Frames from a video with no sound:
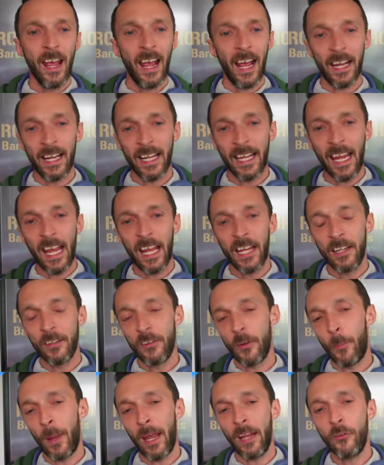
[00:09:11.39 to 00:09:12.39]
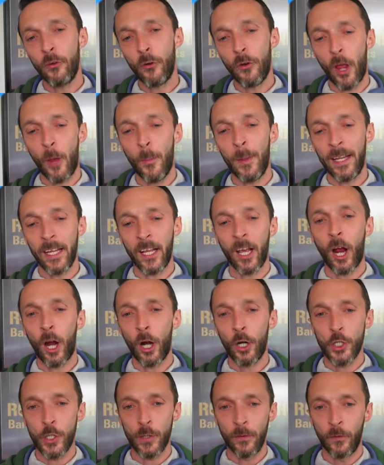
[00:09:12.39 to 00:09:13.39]
And again, depending on how many
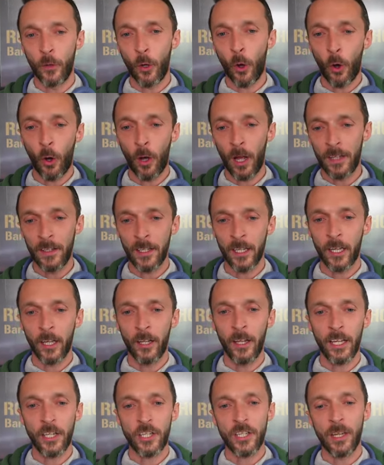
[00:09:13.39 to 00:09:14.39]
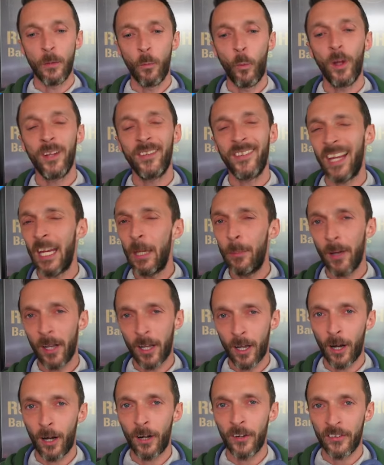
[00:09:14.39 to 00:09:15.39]
cards you've got in the collection and what type of
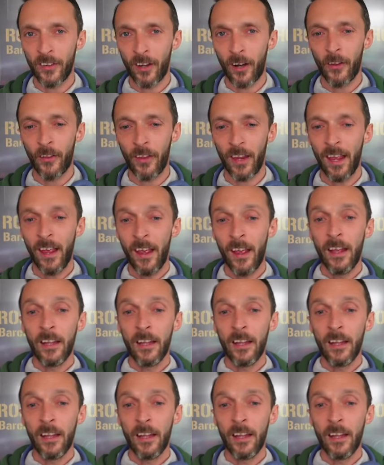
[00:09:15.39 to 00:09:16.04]
cards are they,